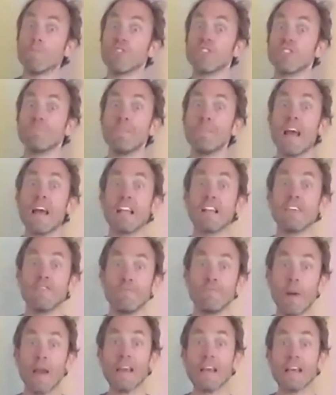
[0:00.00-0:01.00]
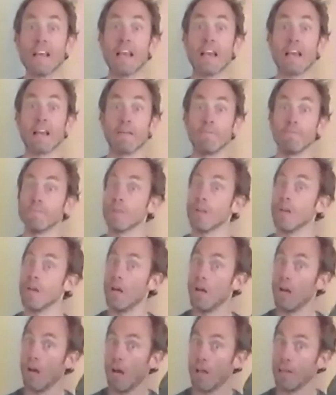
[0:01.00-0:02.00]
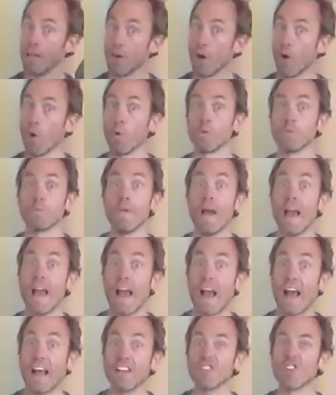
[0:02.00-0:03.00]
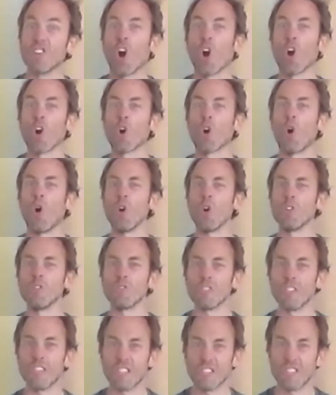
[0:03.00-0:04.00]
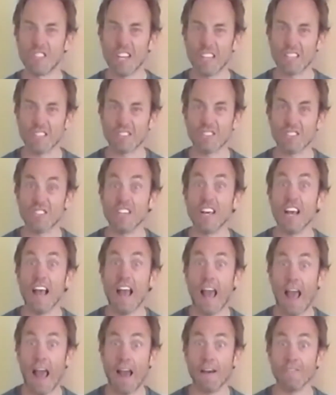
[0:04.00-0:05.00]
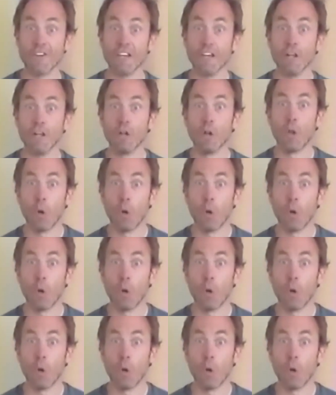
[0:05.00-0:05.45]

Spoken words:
smell of baking. The old man couldn't resist having a